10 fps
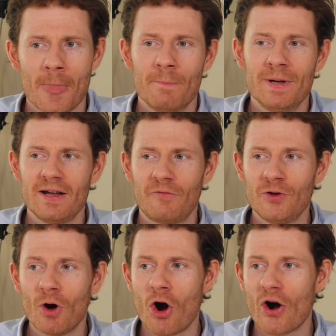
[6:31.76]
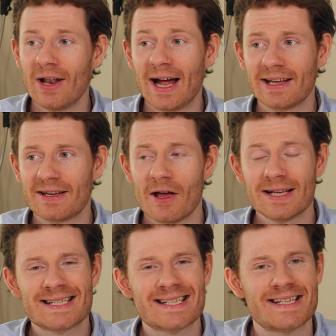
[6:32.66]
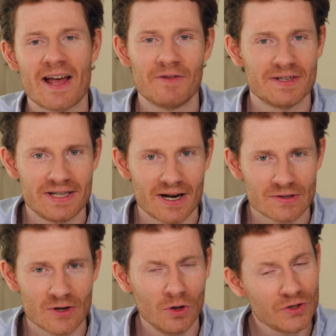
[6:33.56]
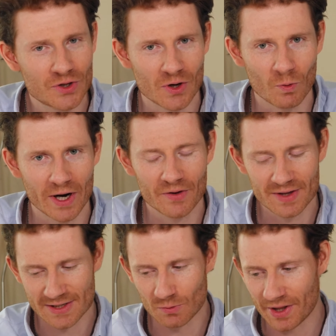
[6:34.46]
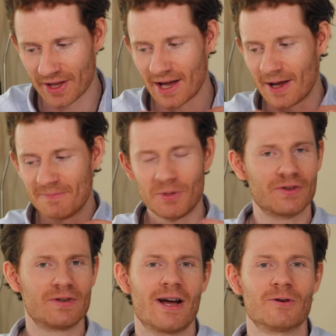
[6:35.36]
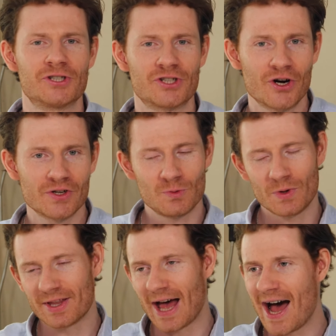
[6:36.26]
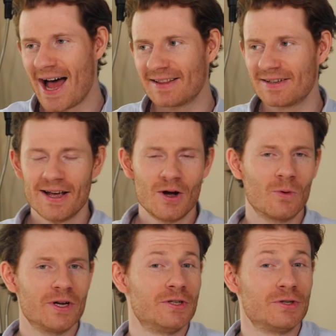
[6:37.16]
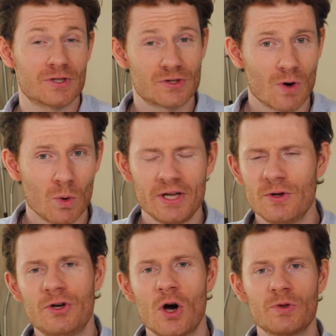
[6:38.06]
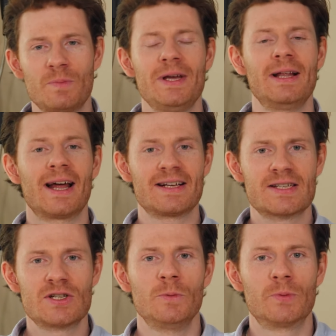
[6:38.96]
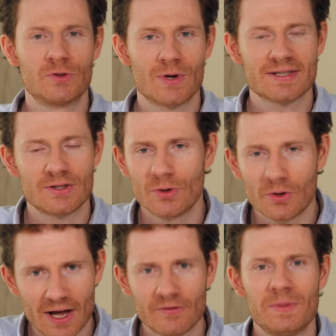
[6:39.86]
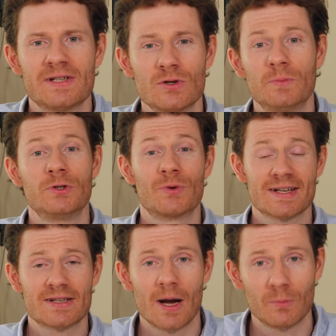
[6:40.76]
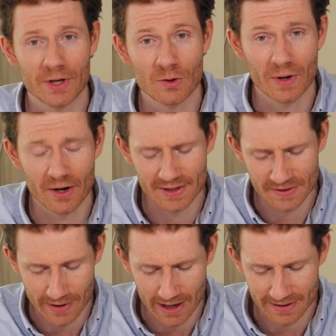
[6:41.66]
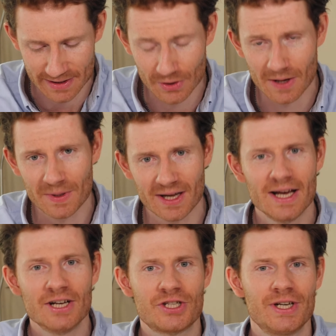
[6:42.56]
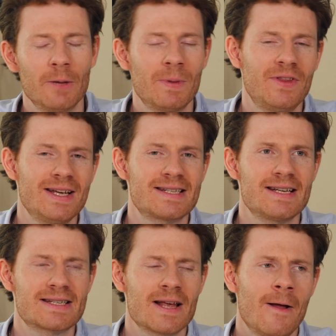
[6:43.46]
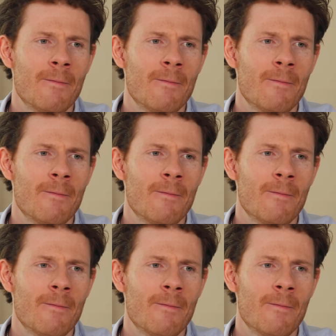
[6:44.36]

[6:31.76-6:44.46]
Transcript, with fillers: But if you are like 70 years old, you can wear this with a button-down shirt, with a hat, when you're just strolling. You don't be like super dressed, you don't have to be super dressed up when you wear this fragrance. You can be chilled, but this is